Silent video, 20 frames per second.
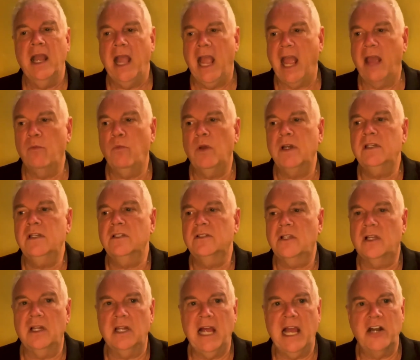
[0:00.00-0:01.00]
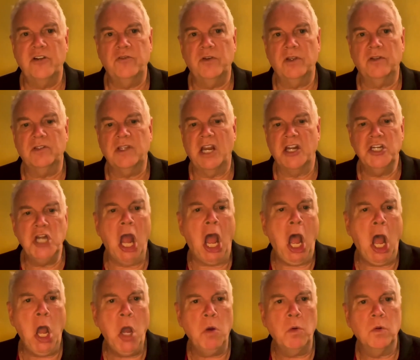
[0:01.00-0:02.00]
And what does Galadriel say?
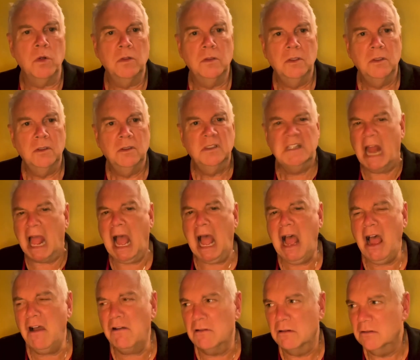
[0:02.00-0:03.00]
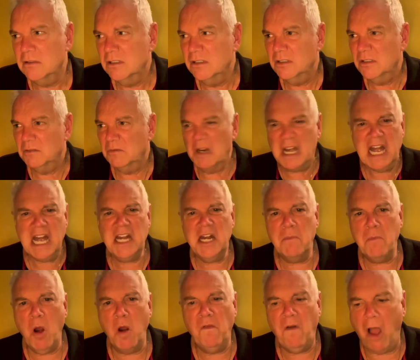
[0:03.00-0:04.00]
"No! No! We need to
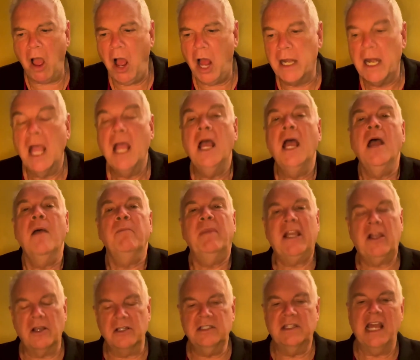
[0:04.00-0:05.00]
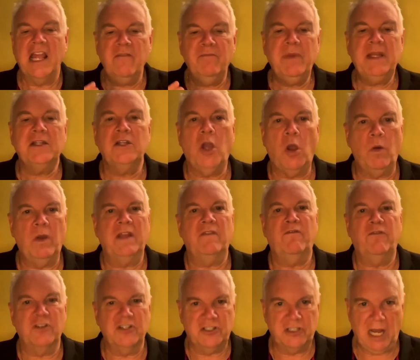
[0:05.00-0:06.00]
move on!" Because they've been going
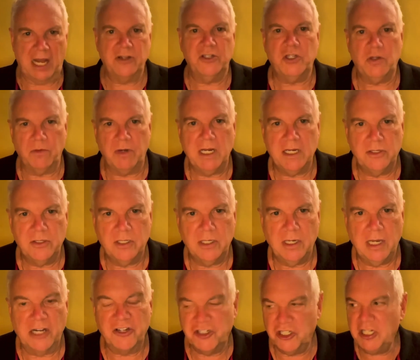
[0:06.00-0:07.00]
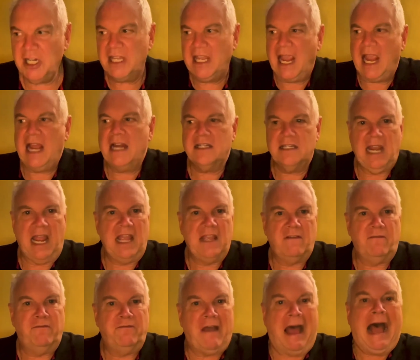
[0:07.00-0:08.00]
for centuries, and she can't take
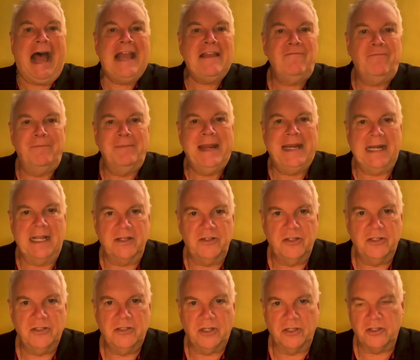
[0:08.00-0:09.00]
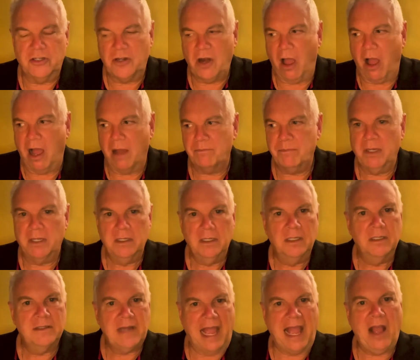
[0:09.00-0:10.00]
5 minutes to stop
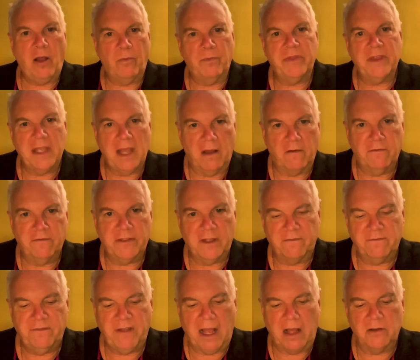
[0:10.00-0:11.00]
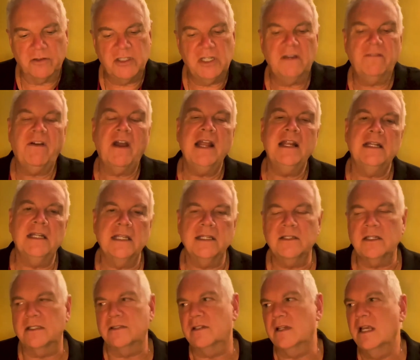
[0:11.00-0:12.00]
to help the elf that fell. She finally
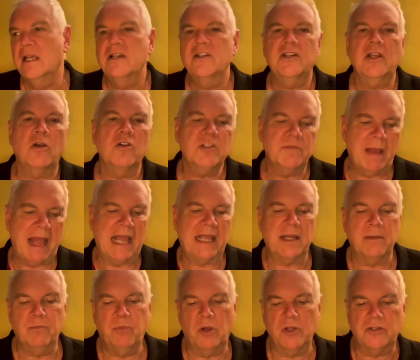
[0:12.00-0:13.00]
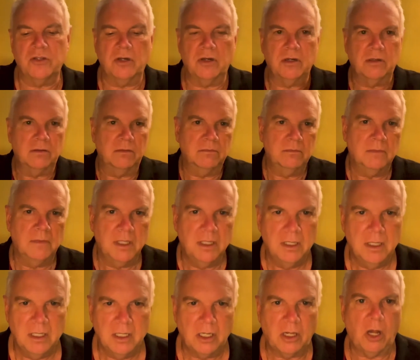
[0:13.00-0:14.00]
just, she goes back and puts her
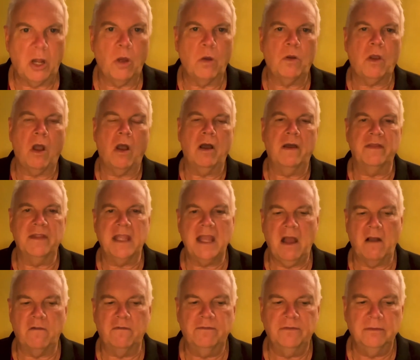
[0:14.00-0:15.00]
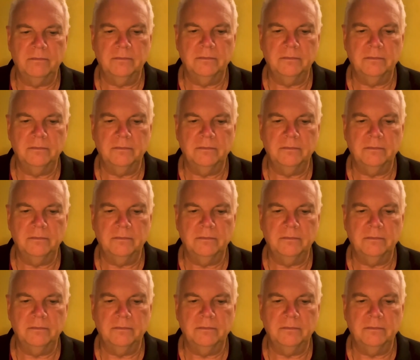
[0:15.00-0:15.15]
cloak on the elf.